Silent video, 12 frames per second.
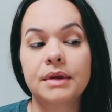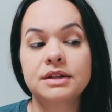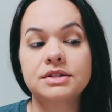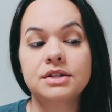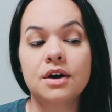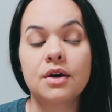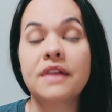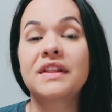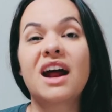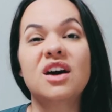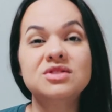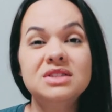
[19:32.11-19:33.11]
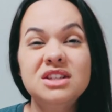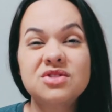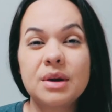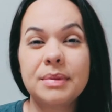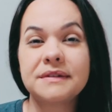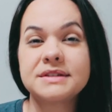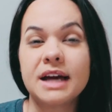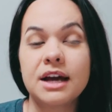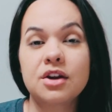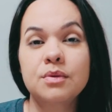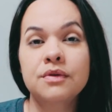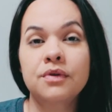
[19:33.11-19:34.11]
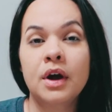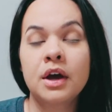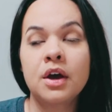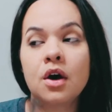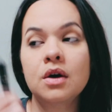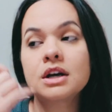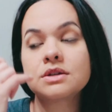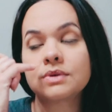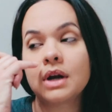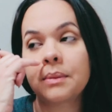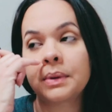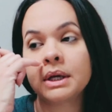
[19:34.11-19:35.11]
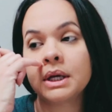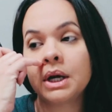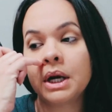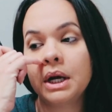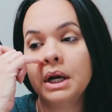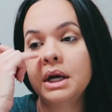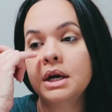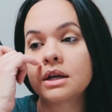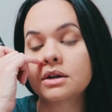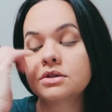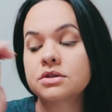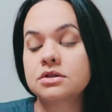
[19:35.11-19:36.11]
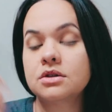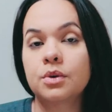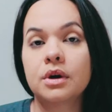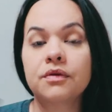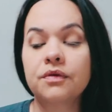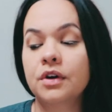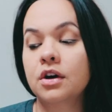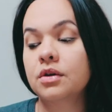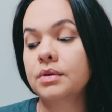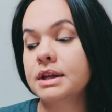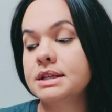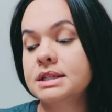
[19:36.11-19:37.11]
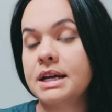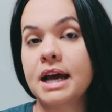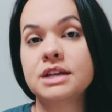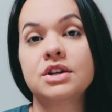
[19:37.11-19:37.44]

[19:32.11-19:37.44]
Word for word: and so, and then I also need to drop off Cider before I go because we're not bringing her because there's nowhere for her to really stay.